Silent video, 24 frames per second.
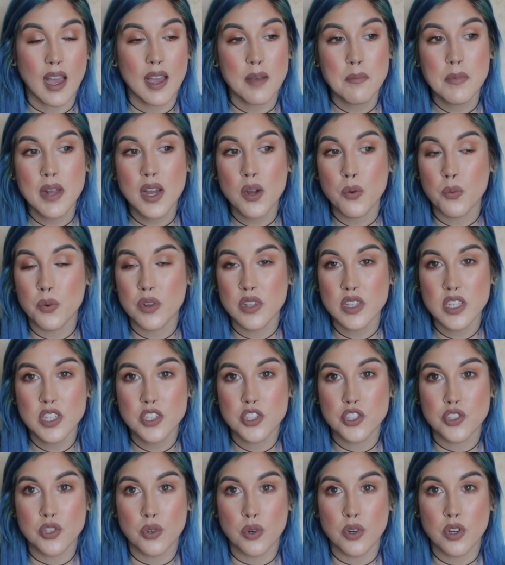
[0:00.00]
I'm not really
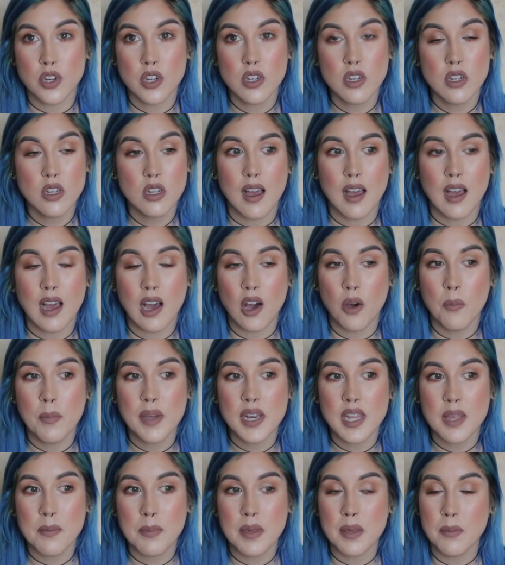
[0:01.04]
sure how
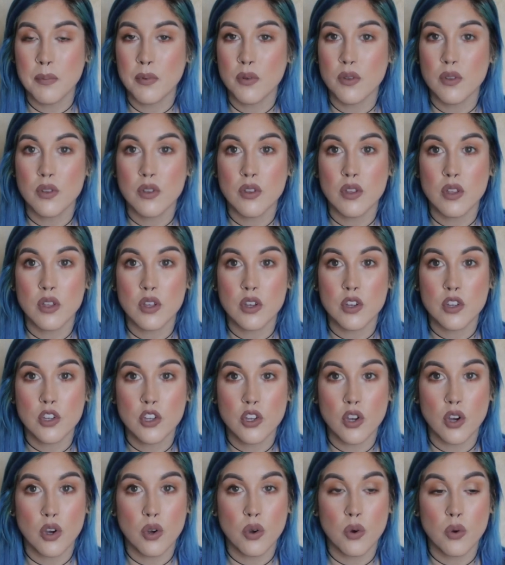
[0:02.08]
many people
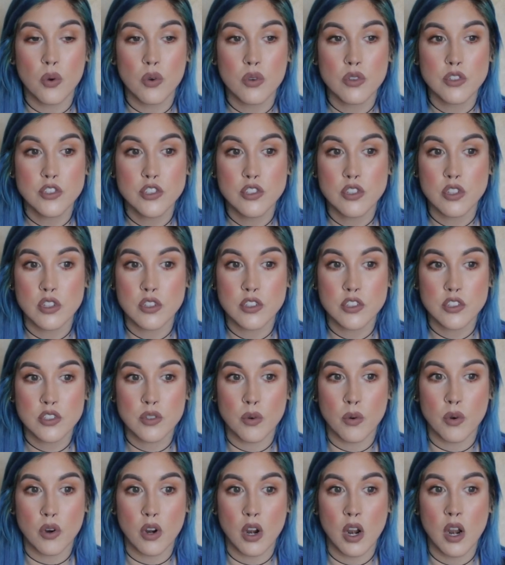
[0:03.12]
go to the
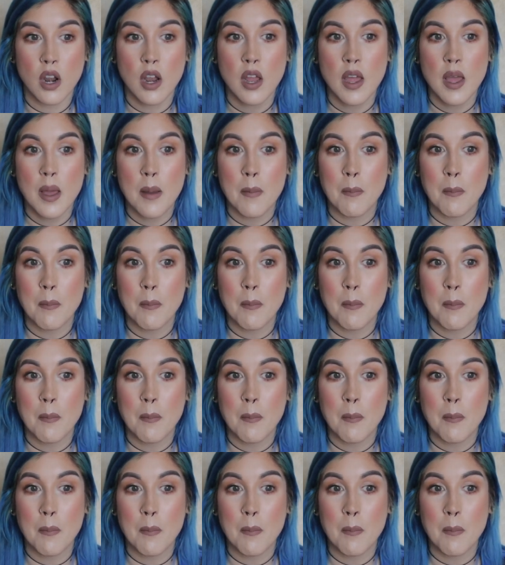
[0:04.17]
store,